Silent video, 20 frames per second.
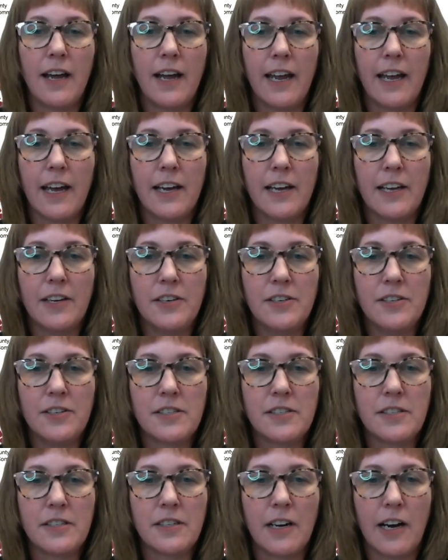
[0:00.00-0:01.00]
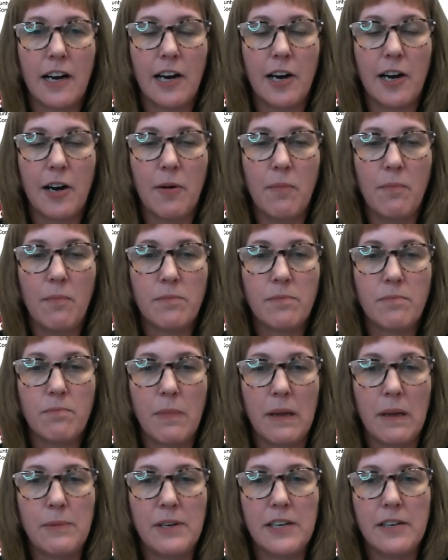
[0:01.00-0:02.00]
and
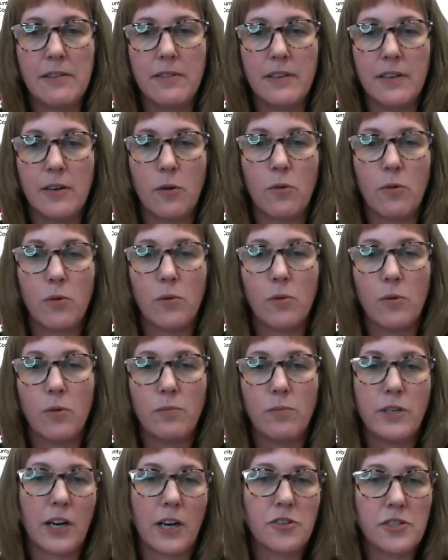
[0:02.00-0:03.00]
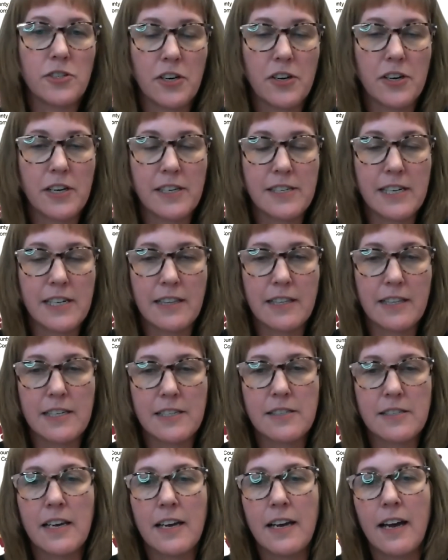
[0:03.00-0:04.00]
maybe Dr. Terry could take
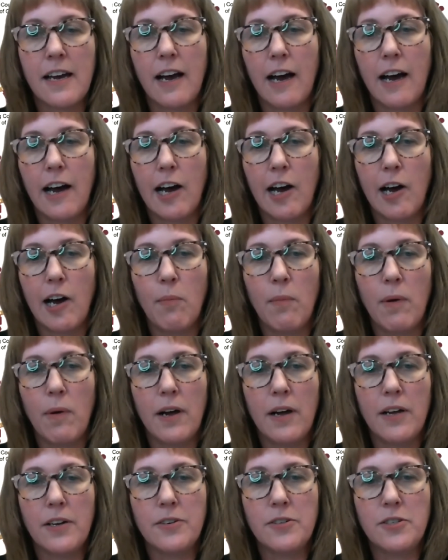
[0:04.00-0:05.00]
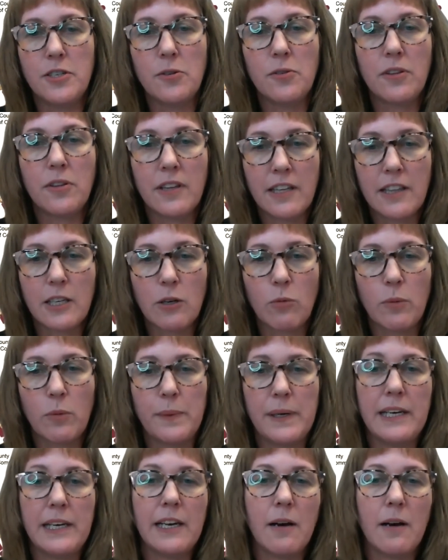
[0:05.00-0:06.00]
this. Do you think there will
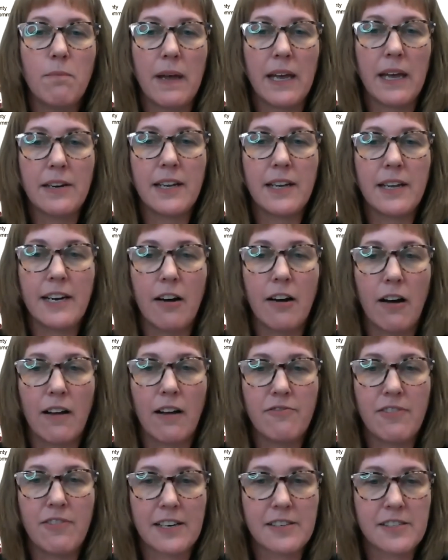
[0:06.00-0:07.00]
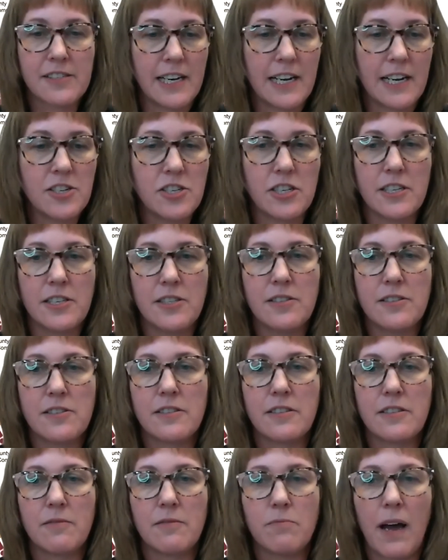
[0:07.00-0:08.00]
be a mandate on
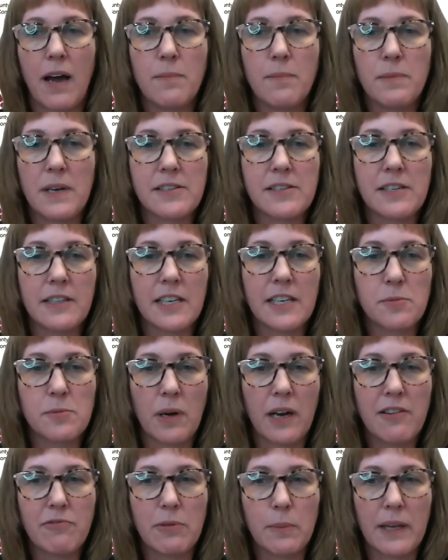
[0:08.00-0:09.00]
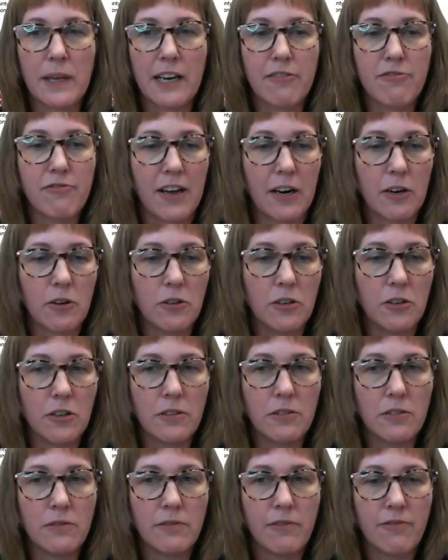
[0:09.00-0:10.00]
vaccinations? I'm guessing that's probably from like a
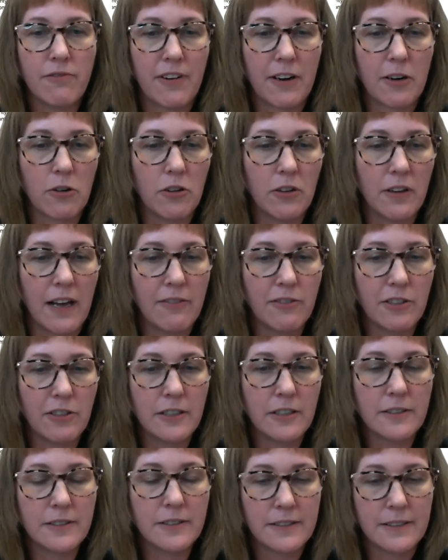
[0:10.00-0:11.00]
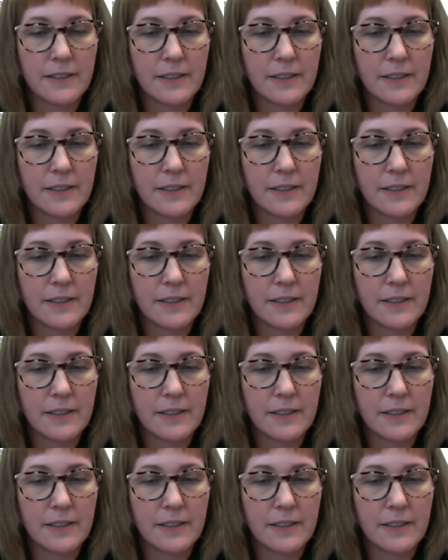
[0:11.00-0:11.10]
federal level.